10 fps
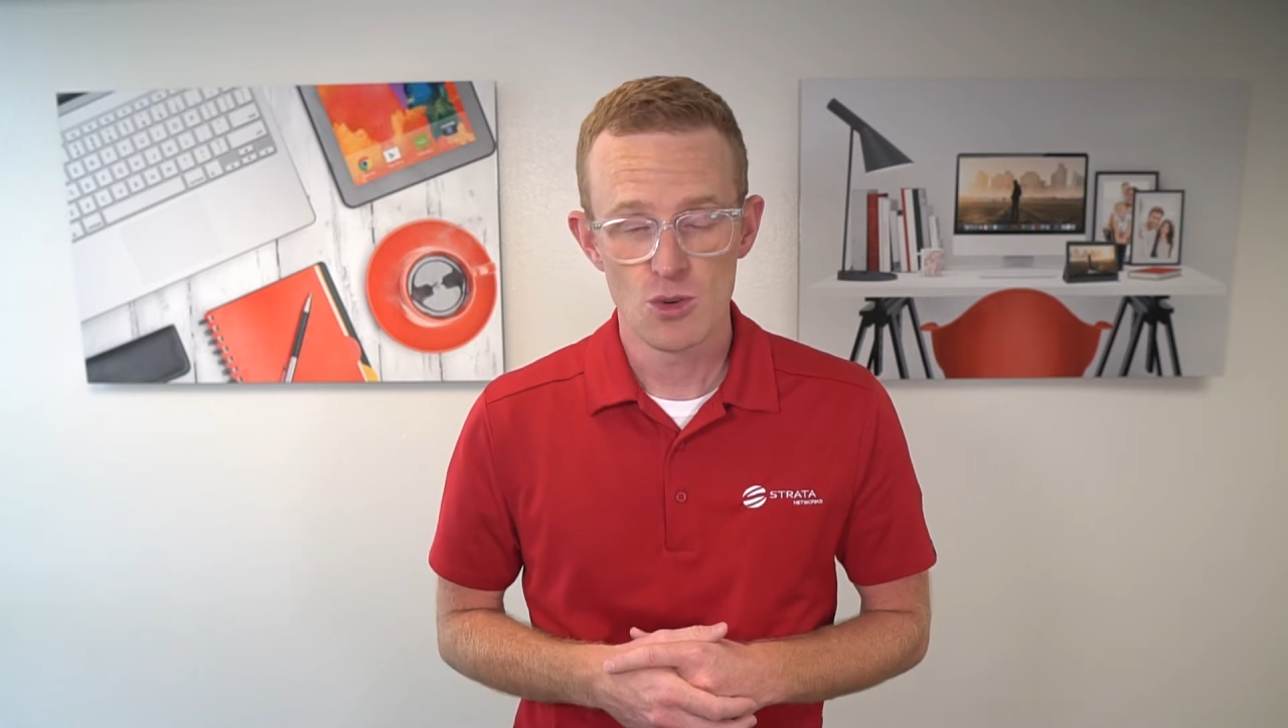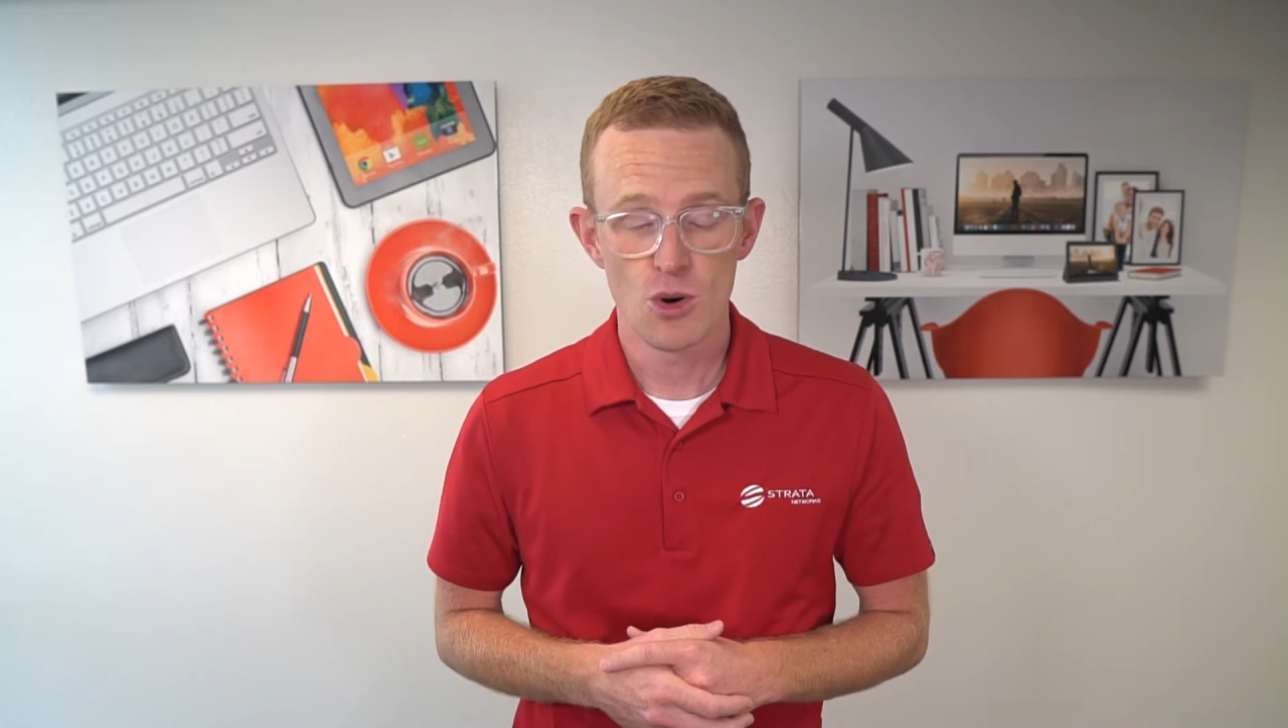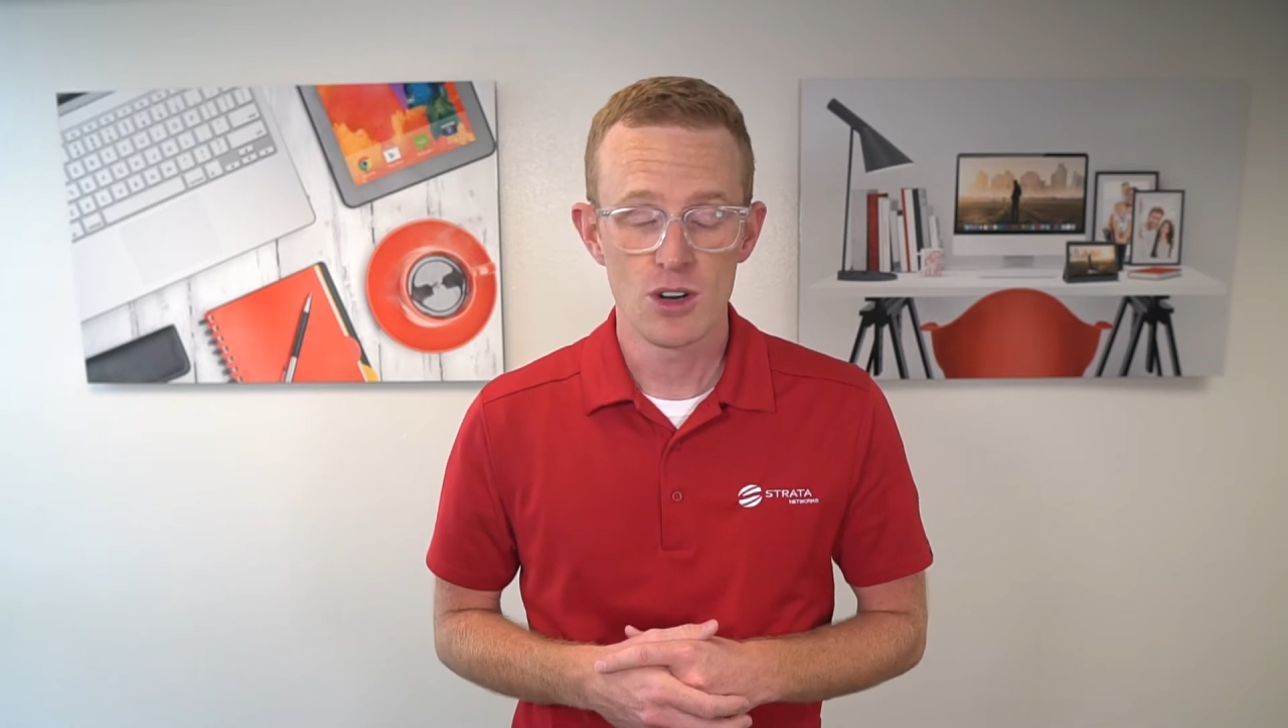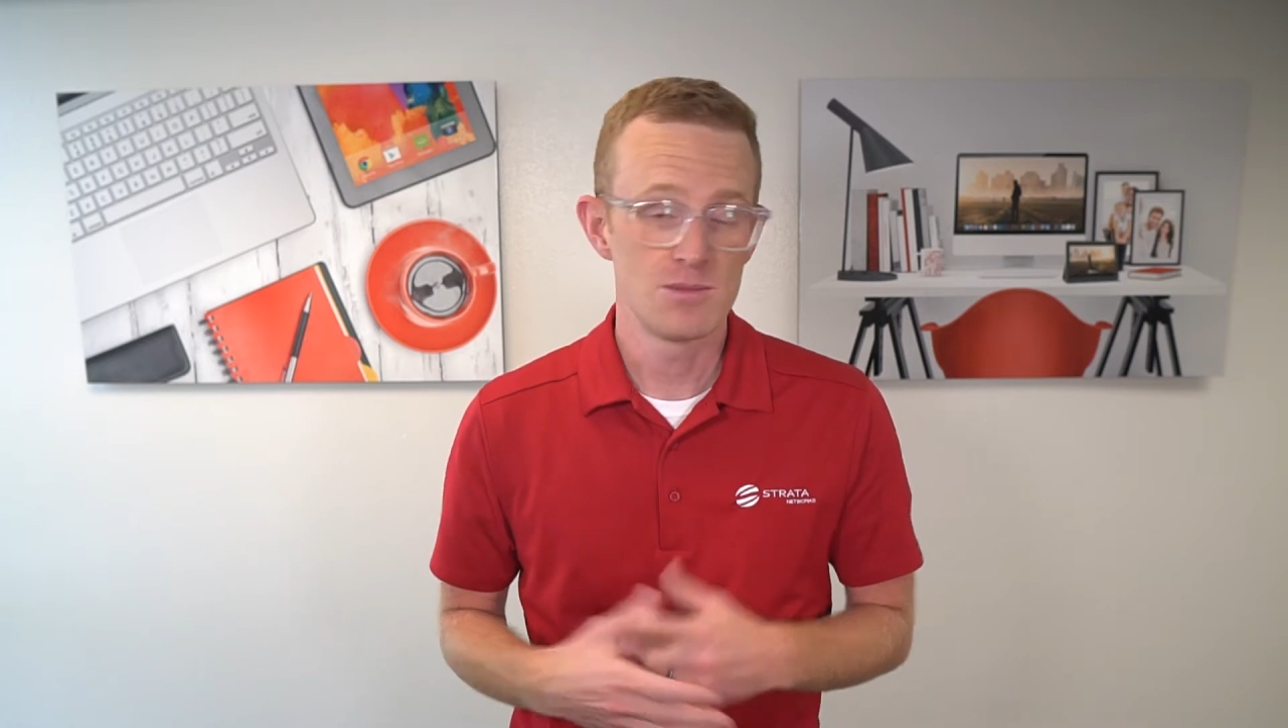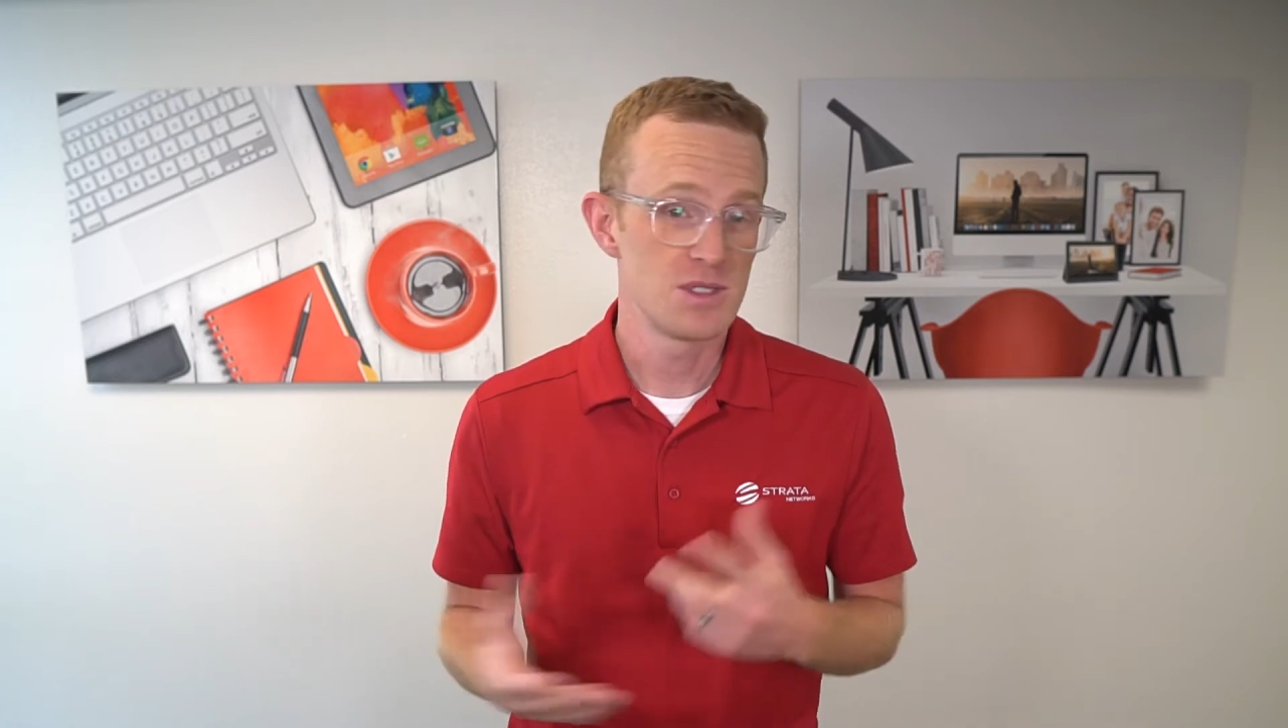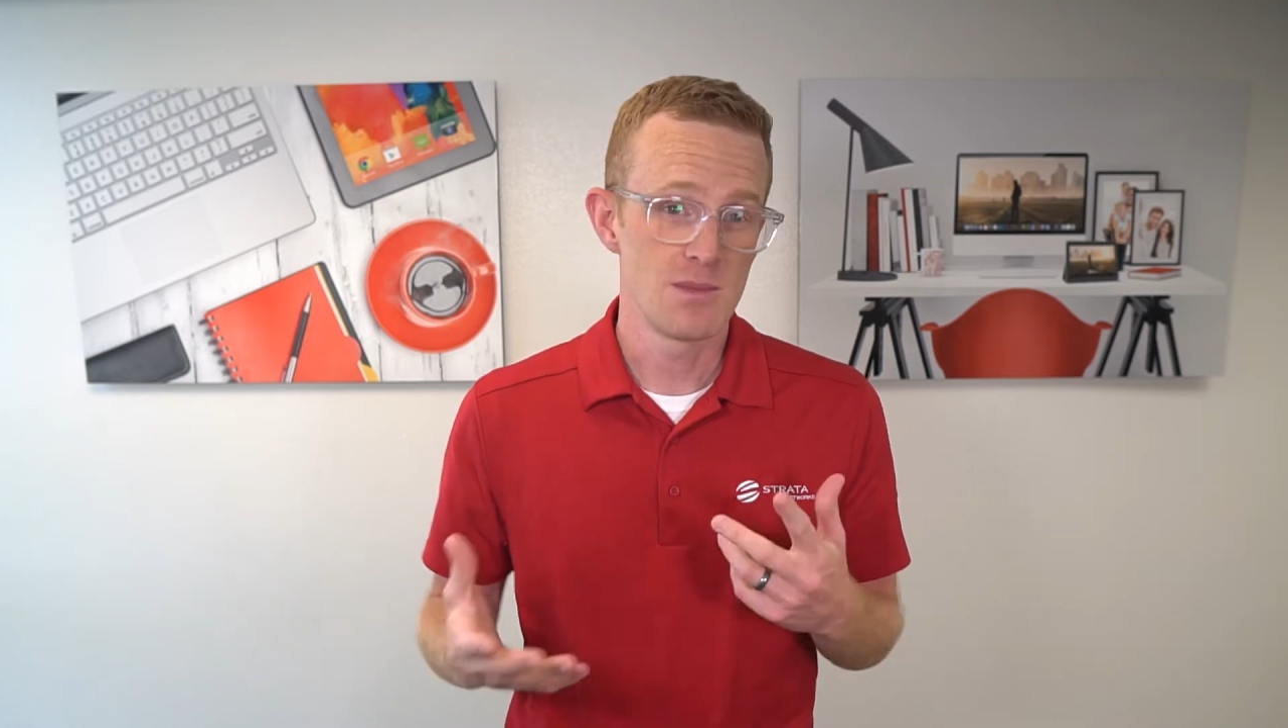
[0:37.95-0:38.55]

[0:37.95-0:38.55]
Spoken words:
or